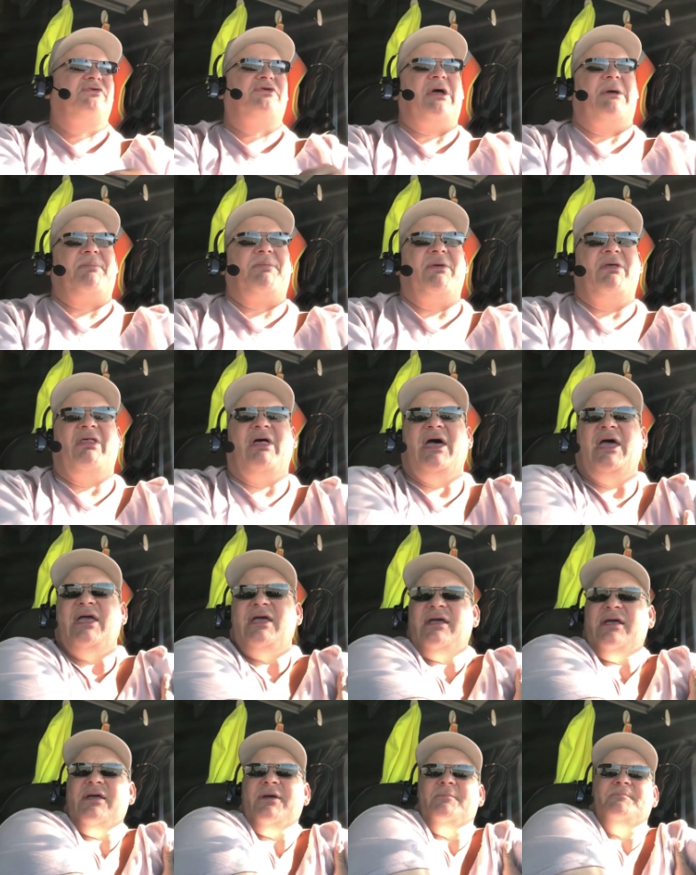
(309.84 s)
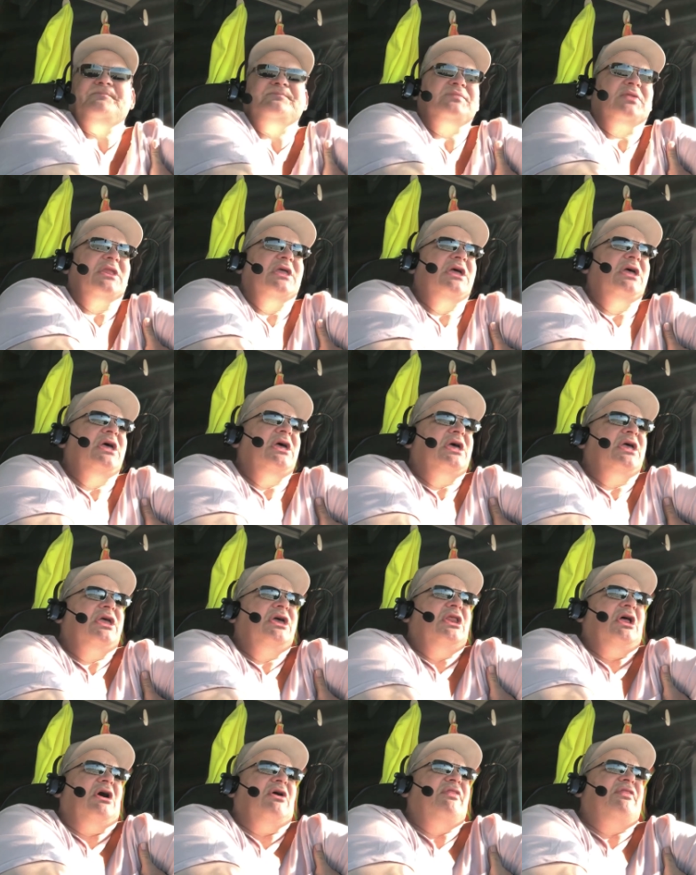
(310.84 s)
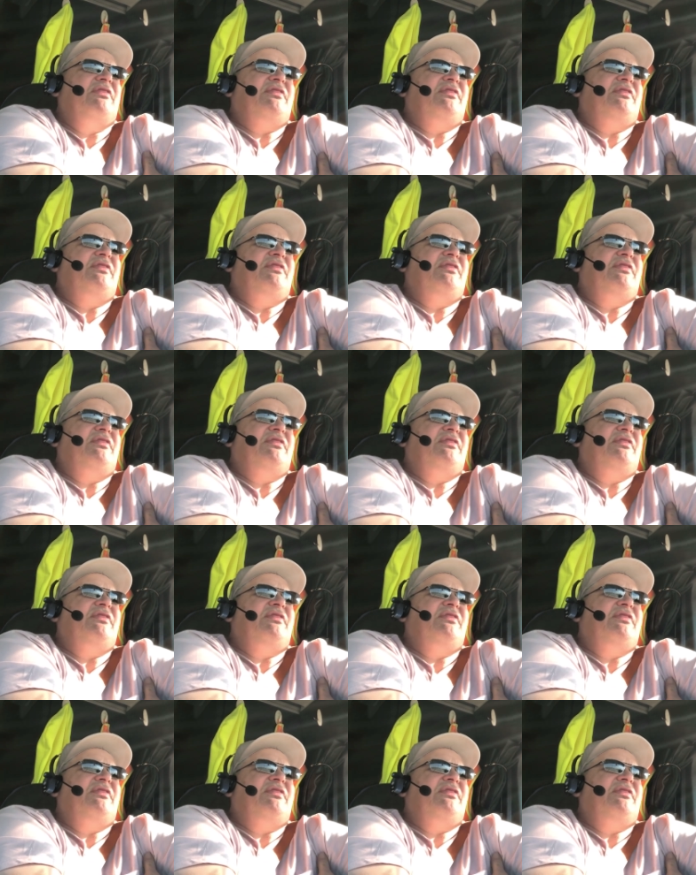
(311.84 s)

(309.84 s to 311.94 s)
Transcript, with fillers: Jeffy Like, you know,